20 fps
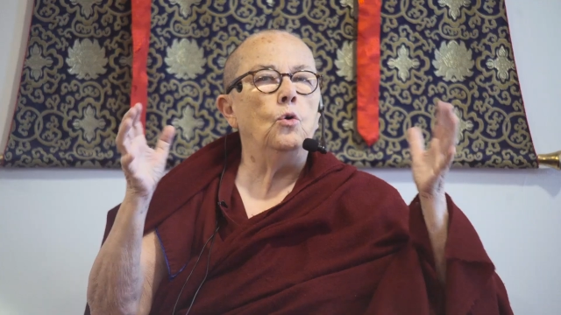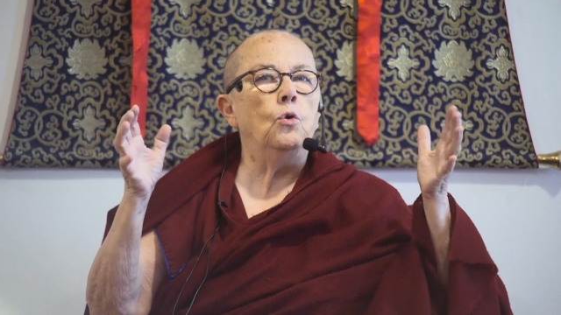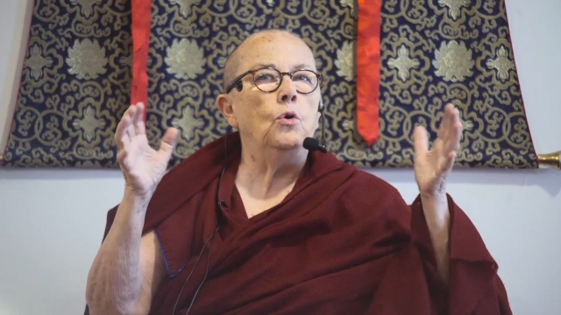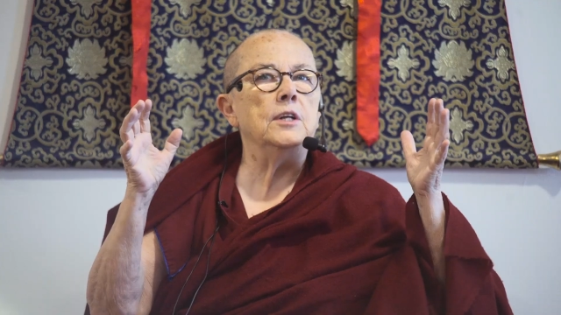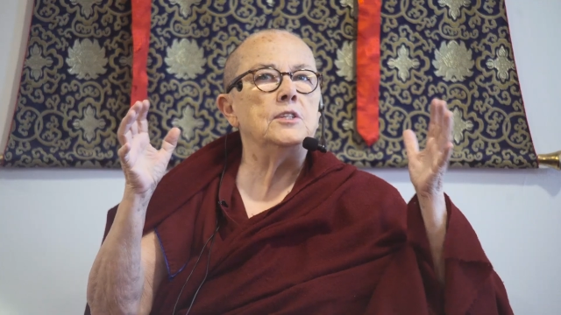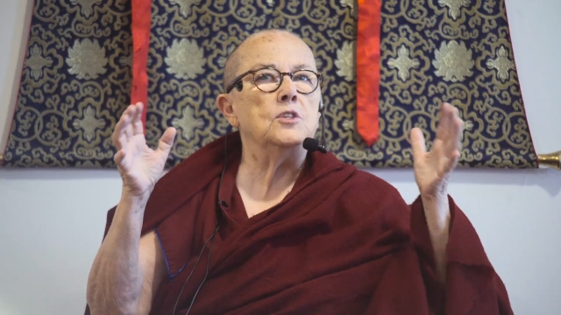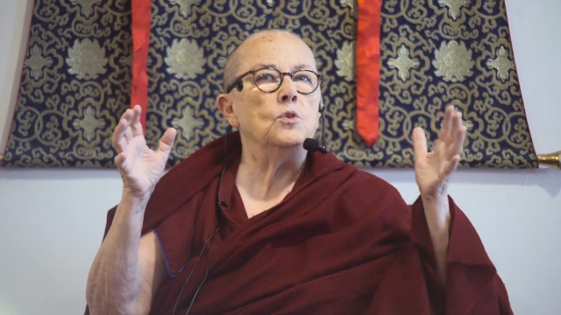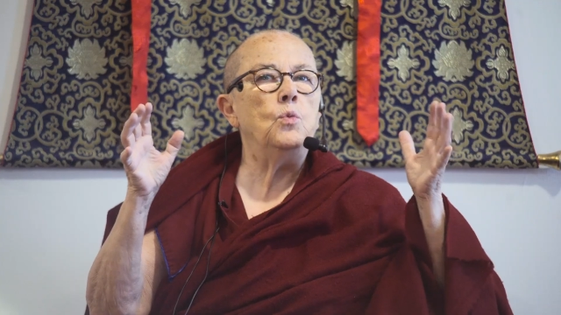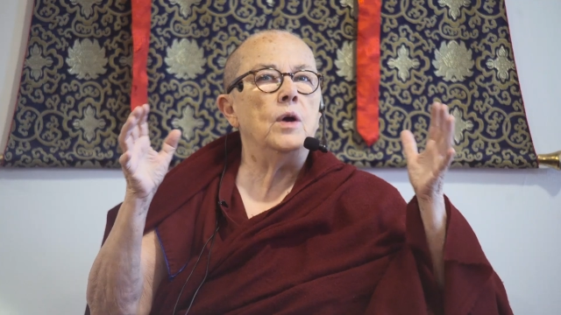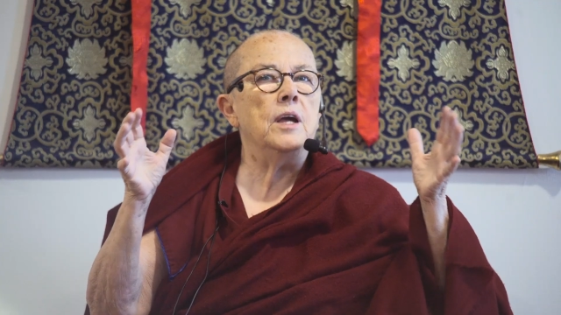
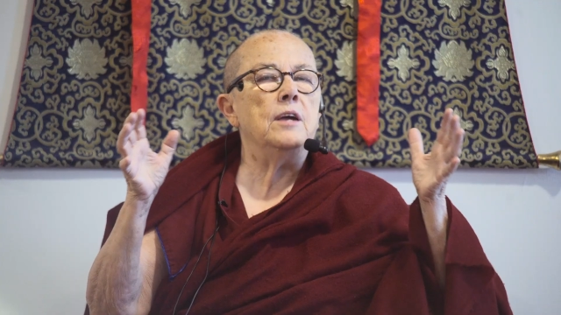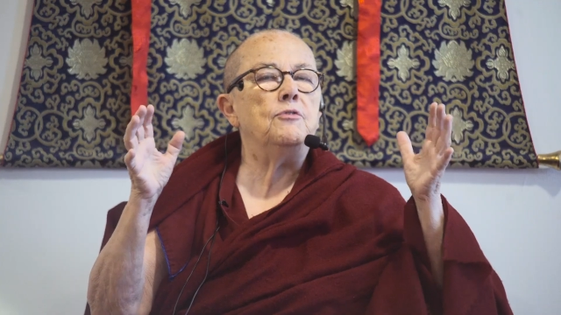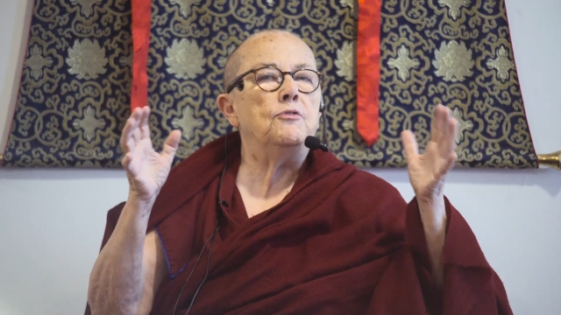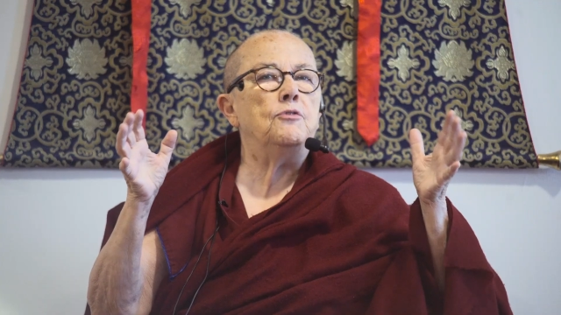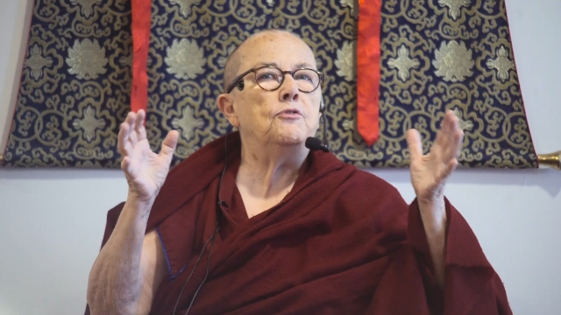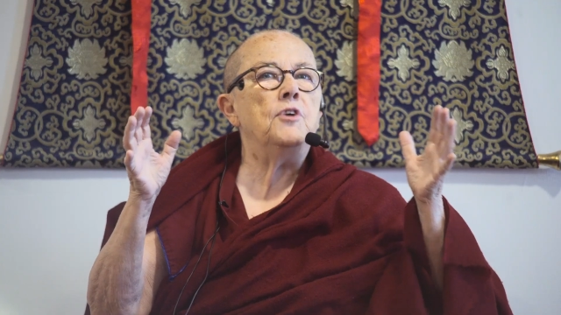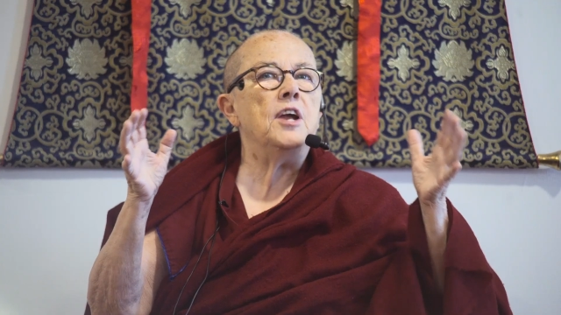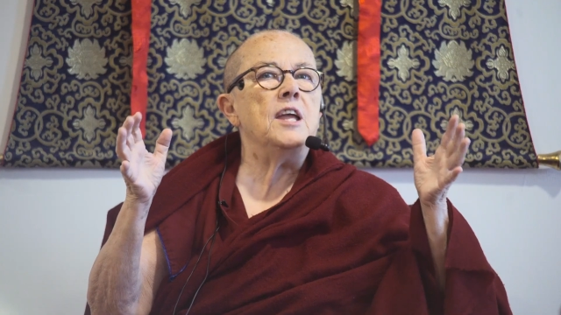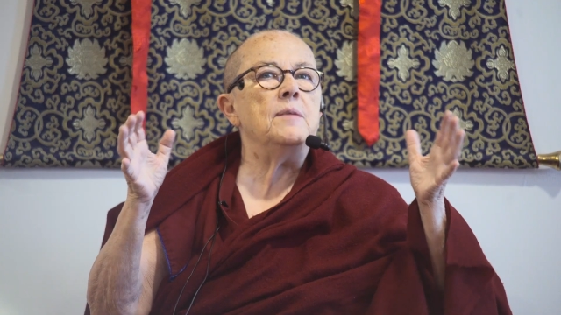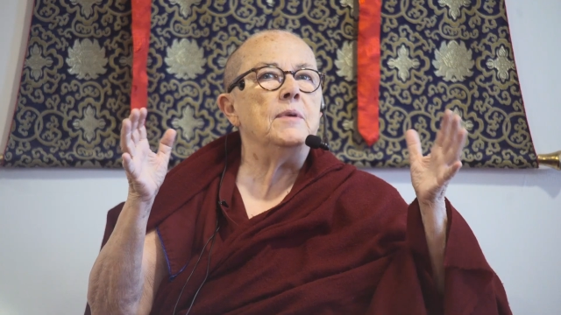all. It's a way of
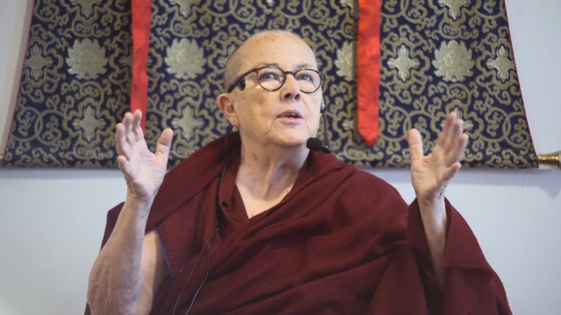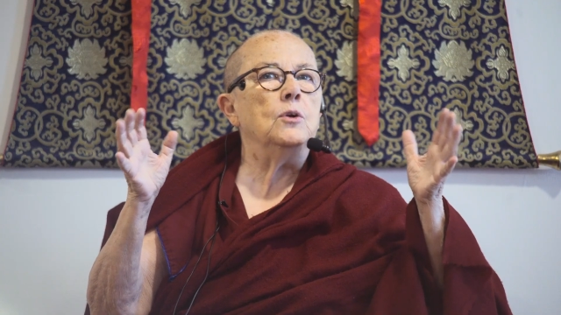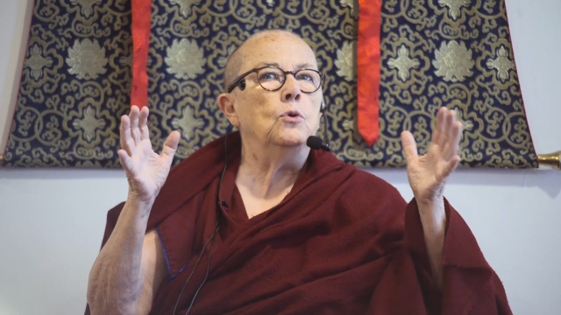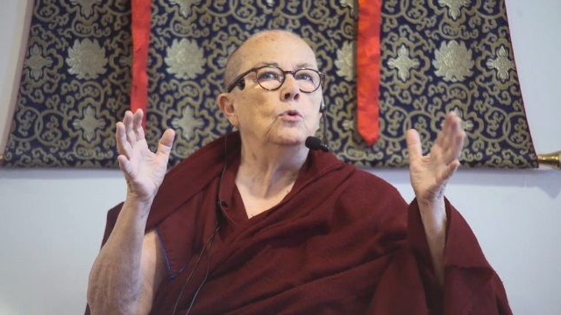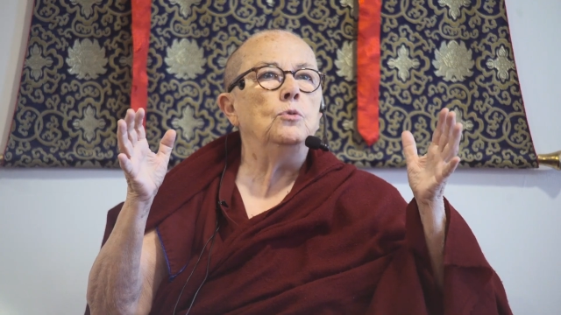framing